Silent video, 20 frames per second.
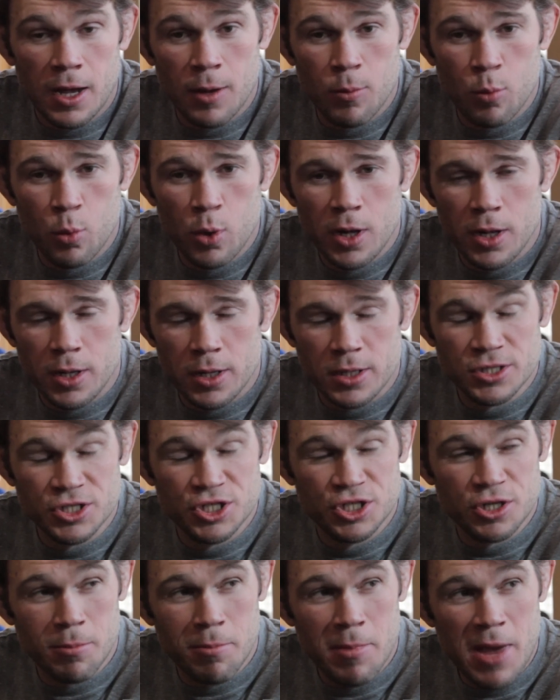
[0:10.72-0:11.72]
I'm well.
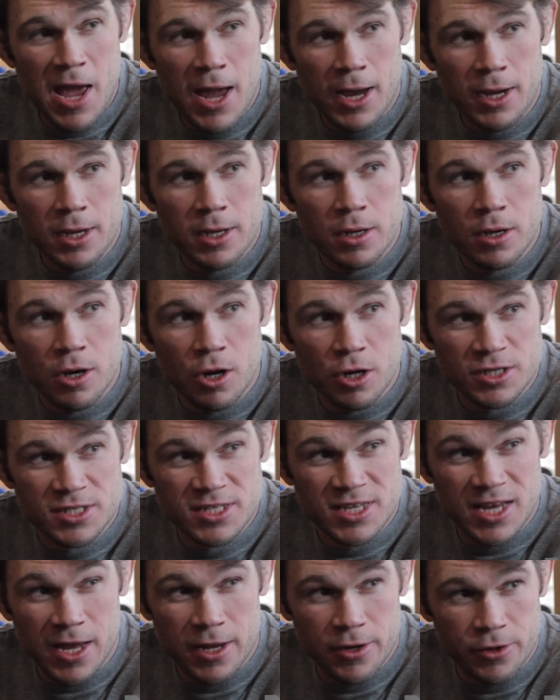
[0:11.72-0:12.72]
Chamatkar
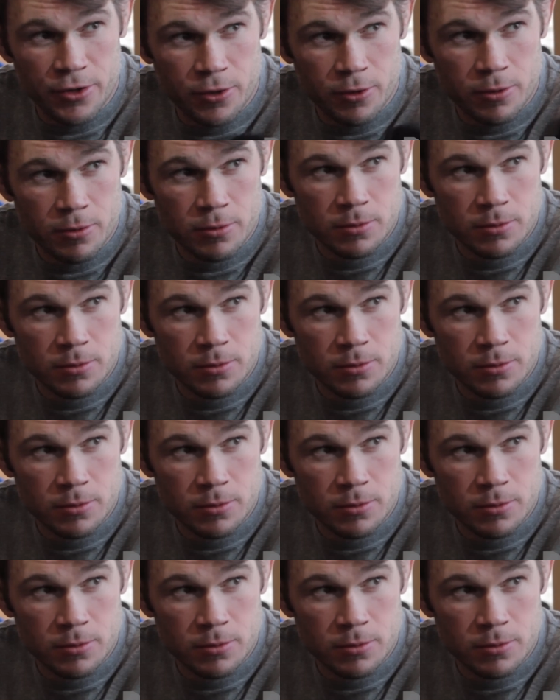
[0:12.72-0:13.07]
Sandhu.